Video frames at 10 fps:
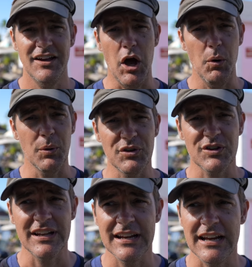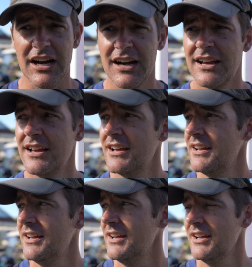Oh, we're at the clinic here.
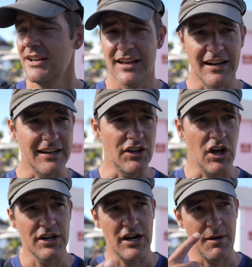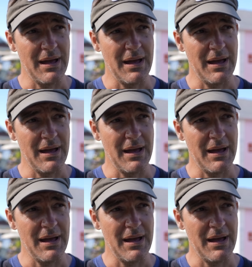Gotta don our